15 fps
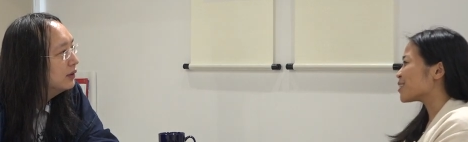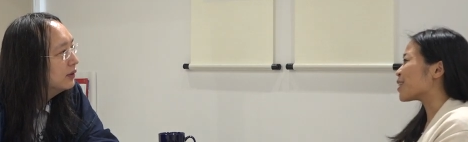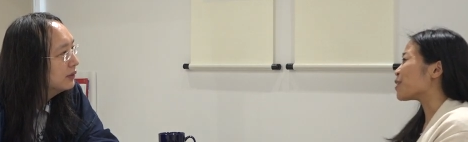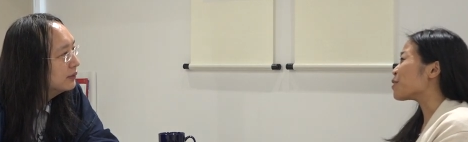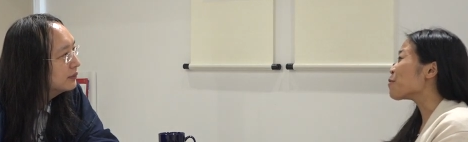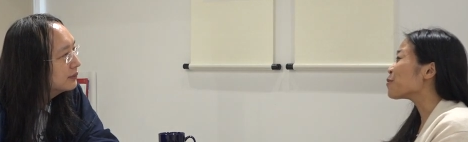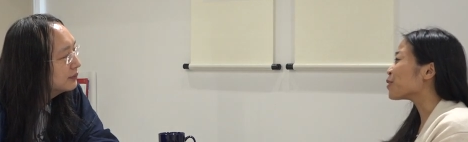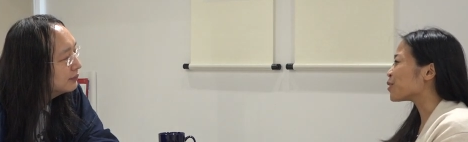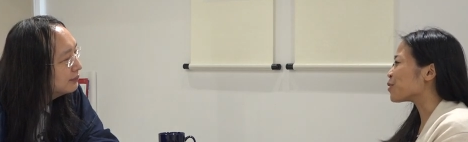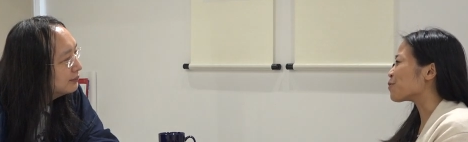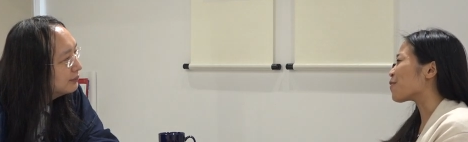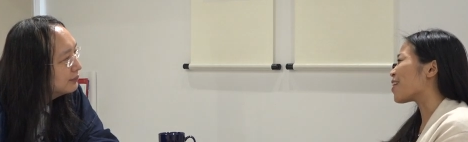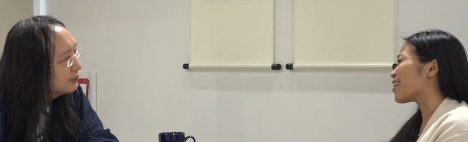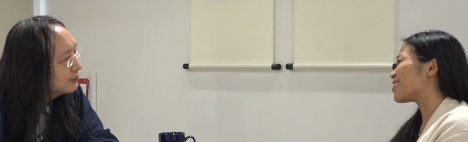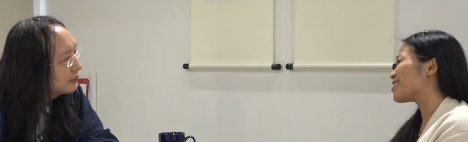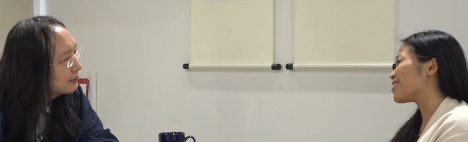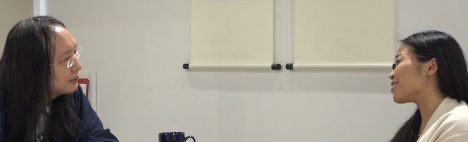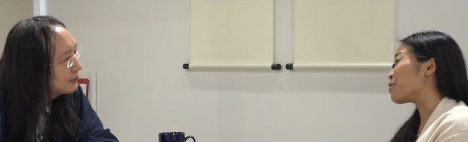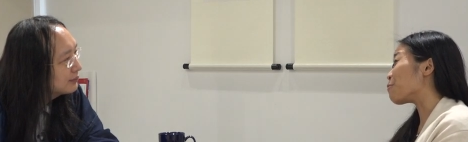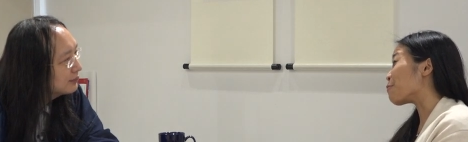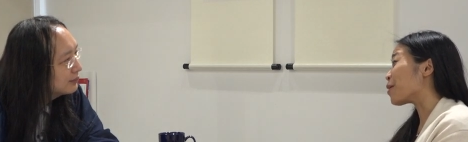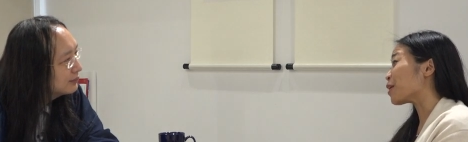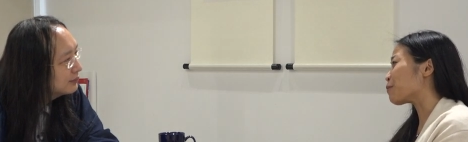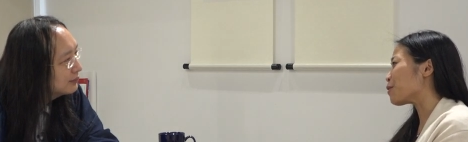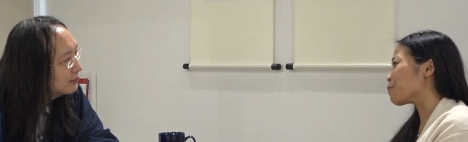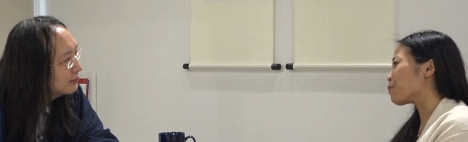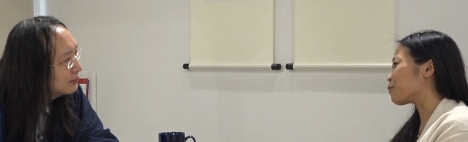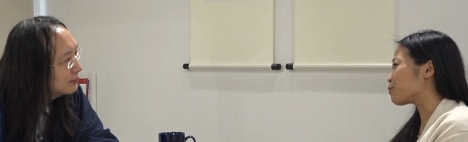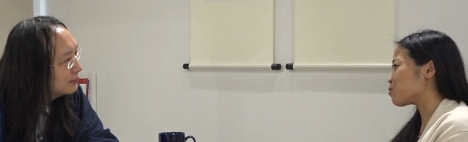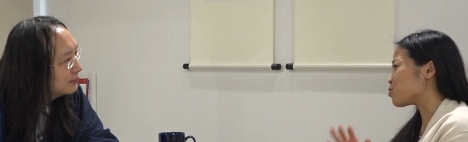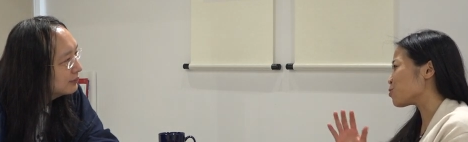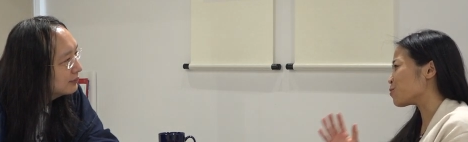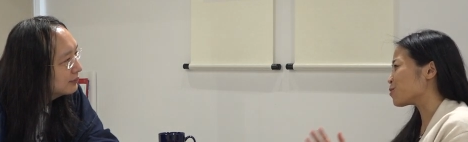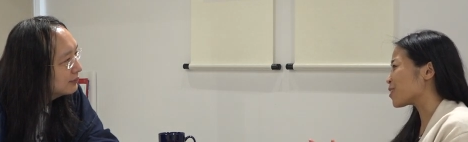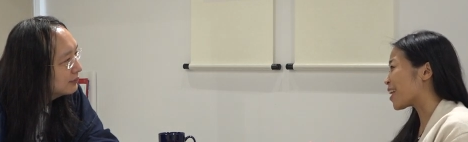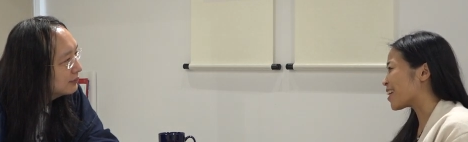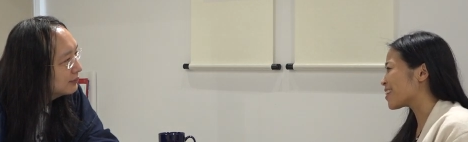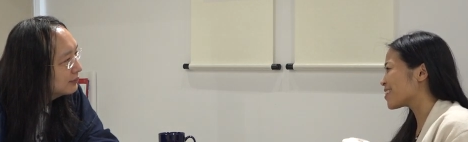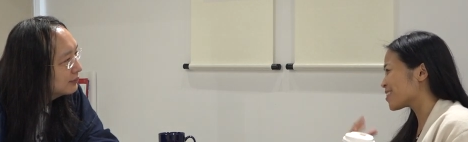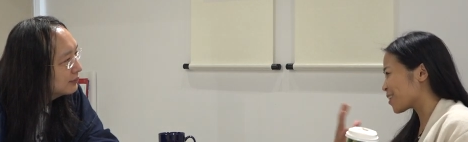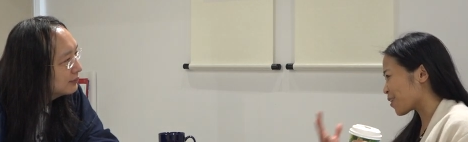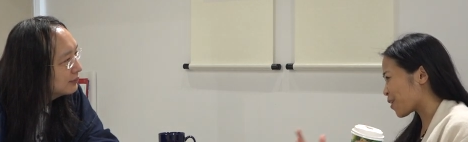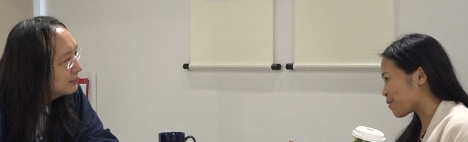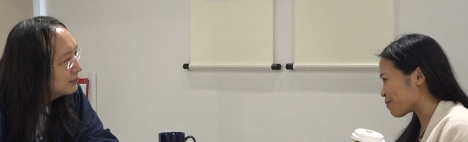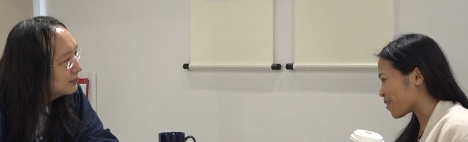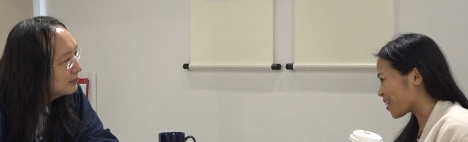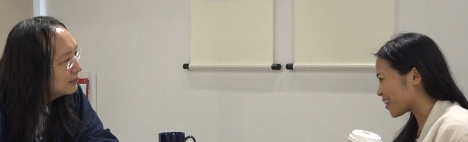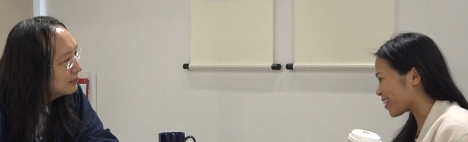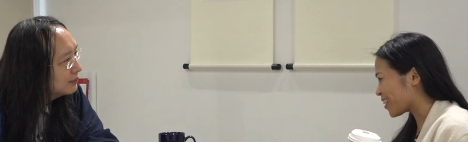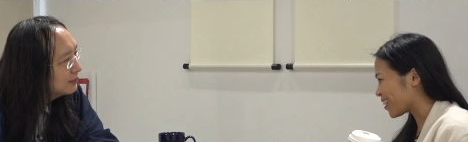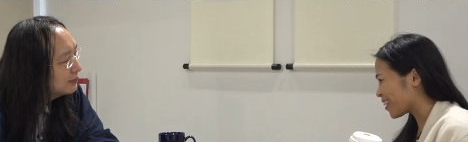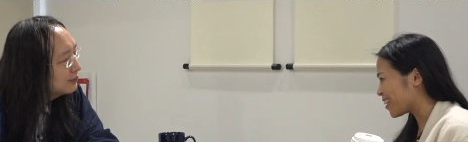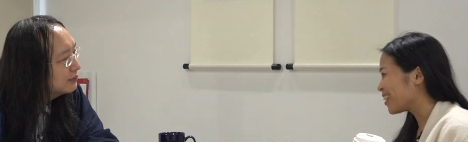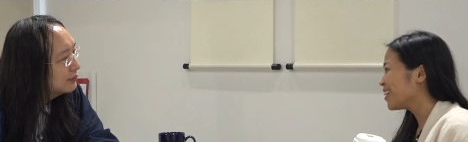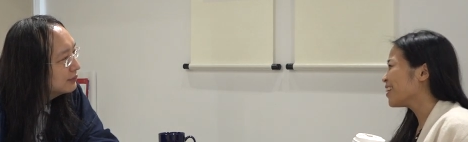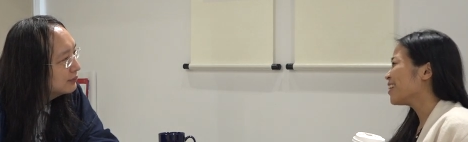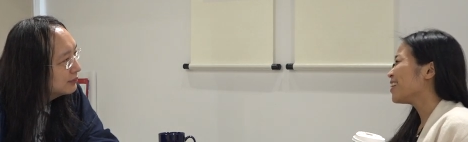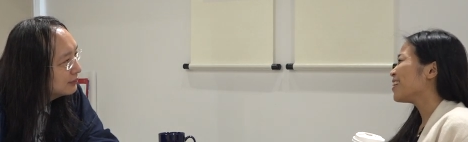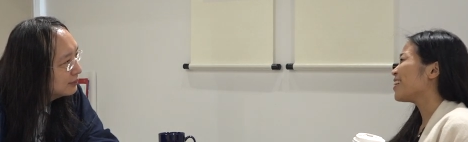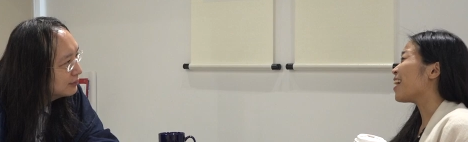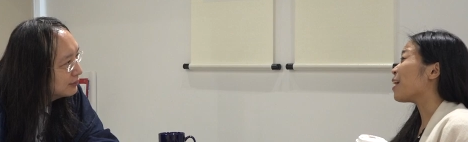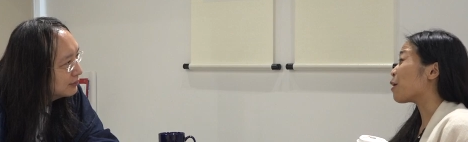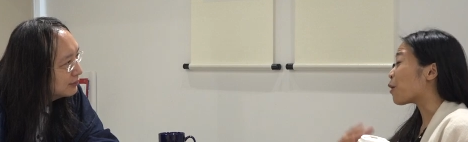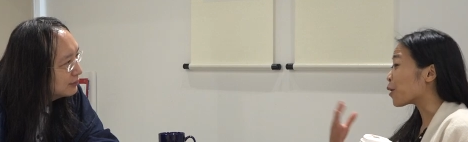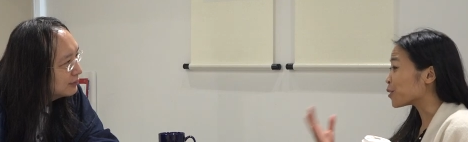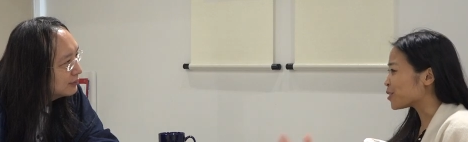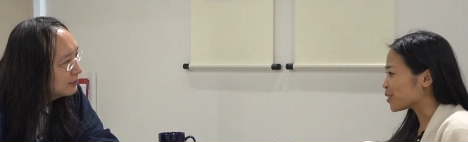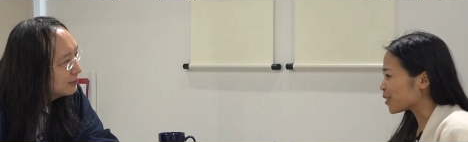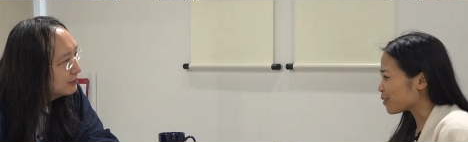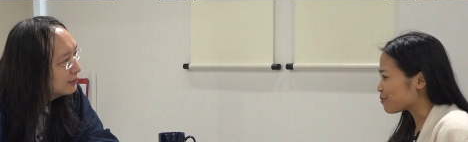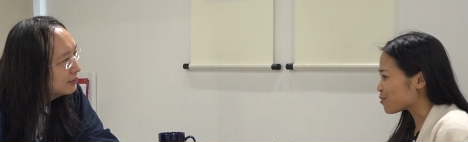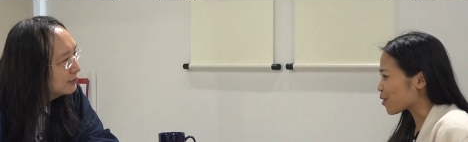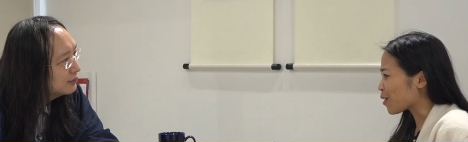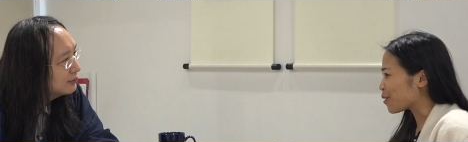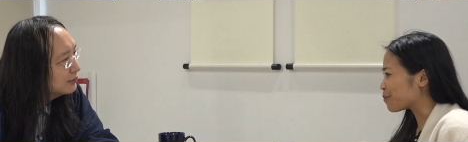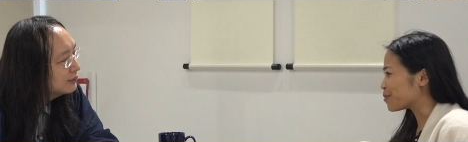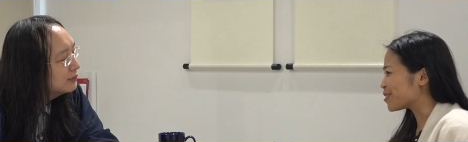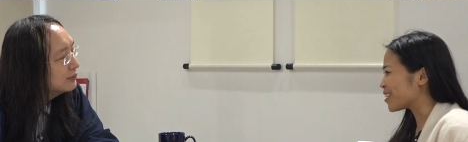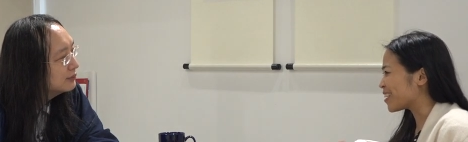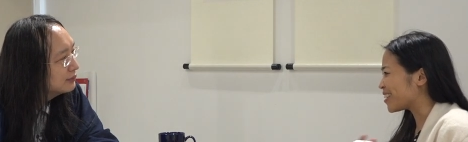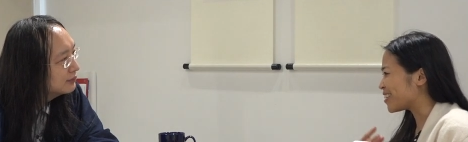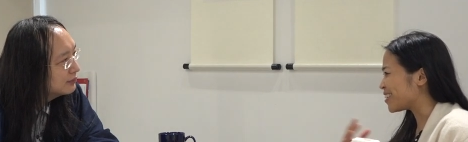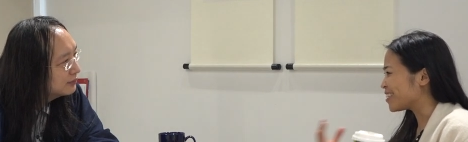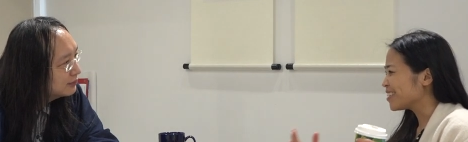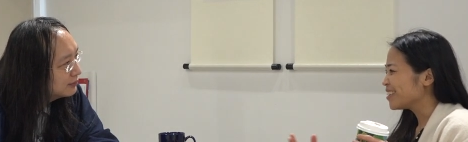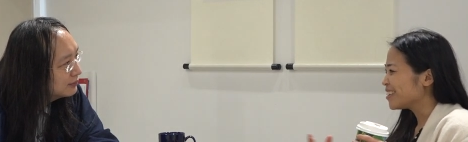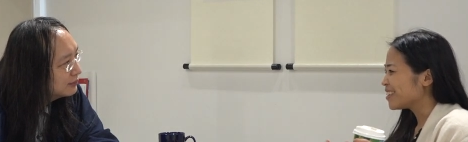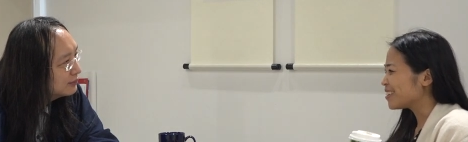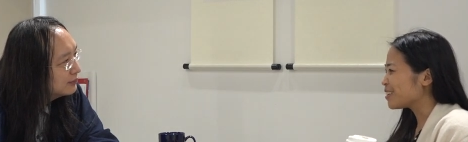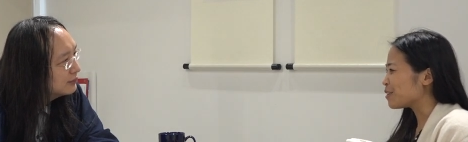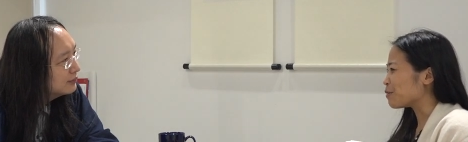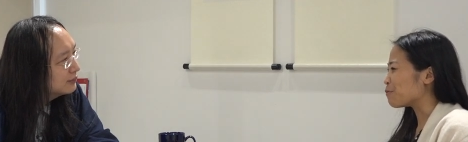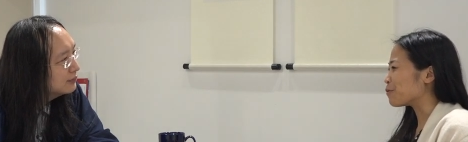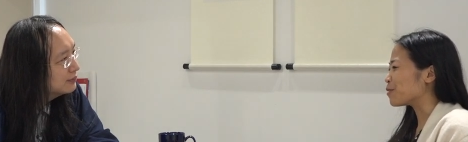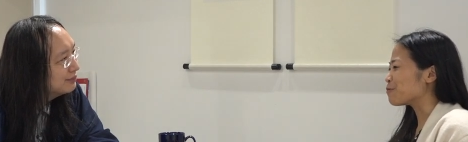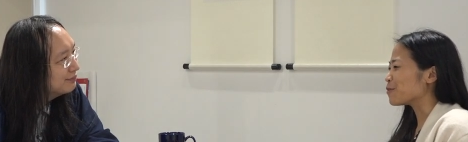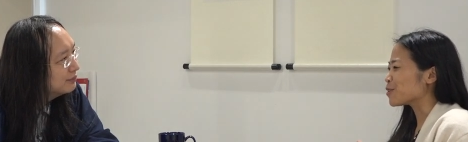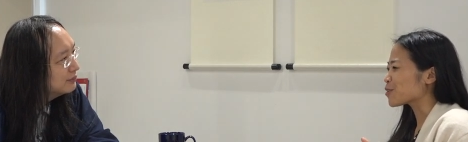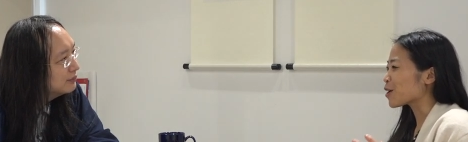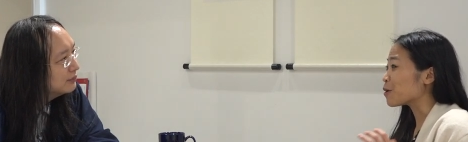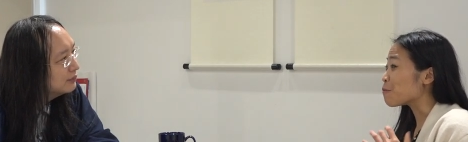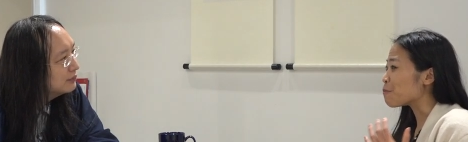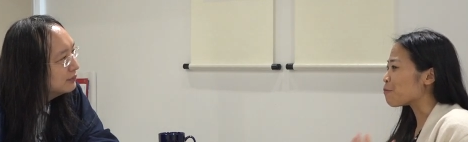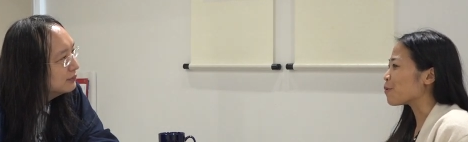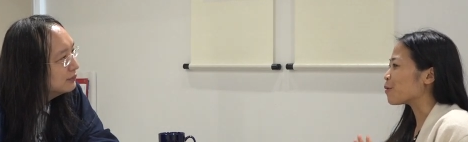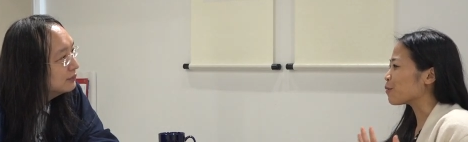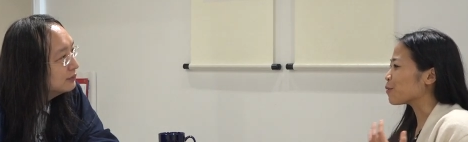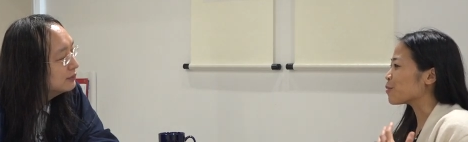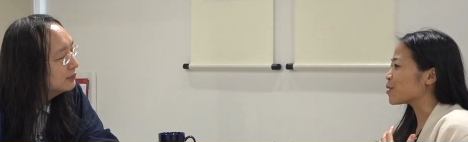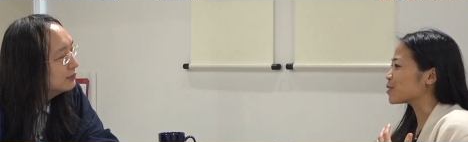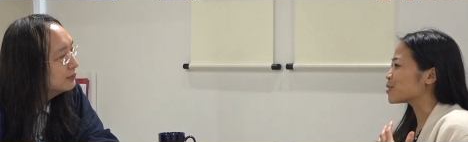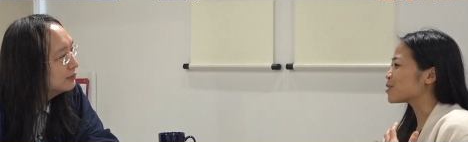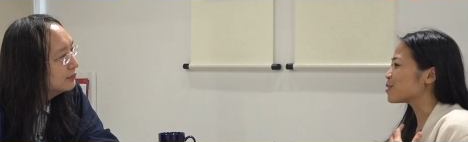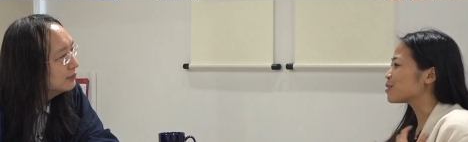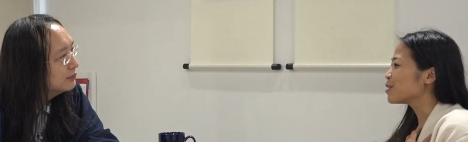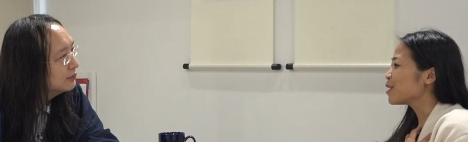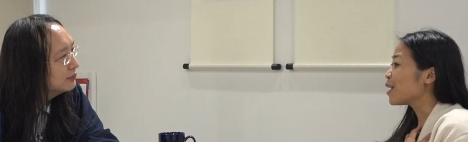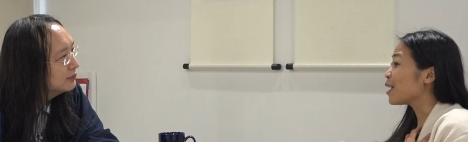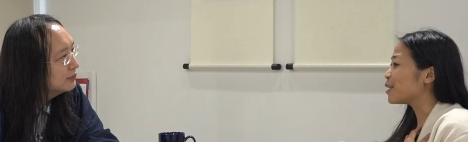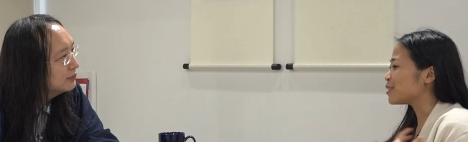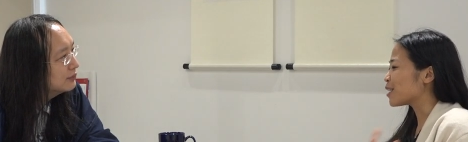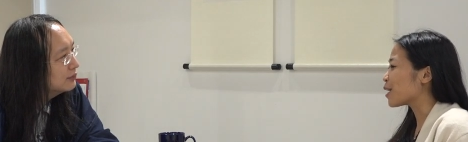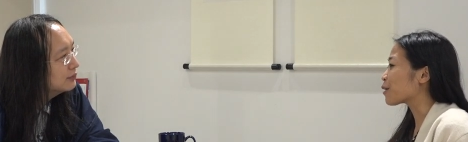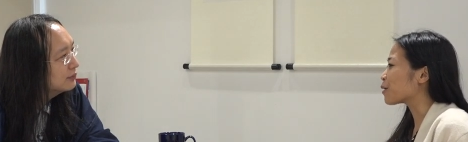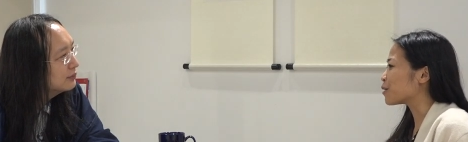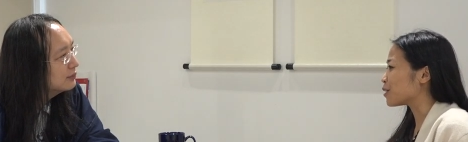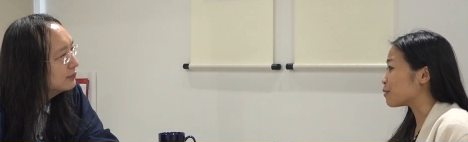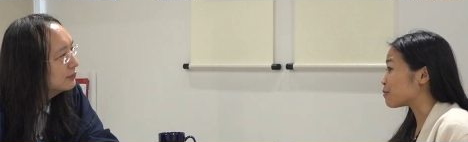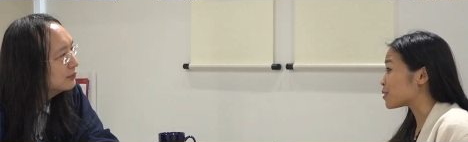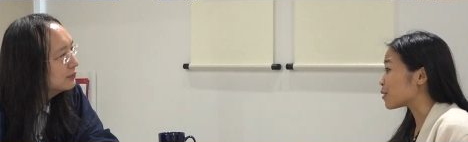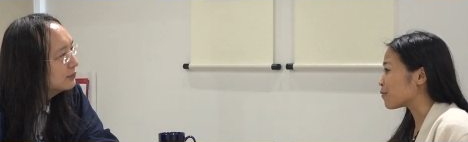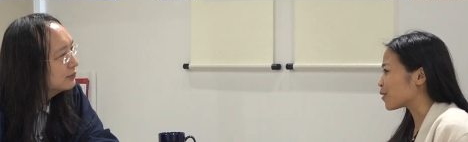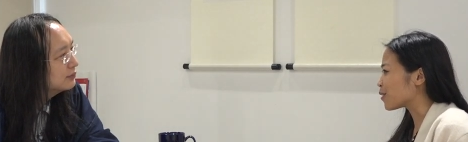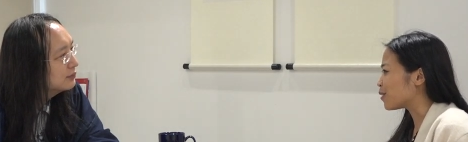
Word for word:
Speaker 1: Because I know in the U.S., you know, many people choose like Silicon Valley, mm -hmm. hard to leave jobs, and you know, we, we try to build this mm-hmm. integrity of civic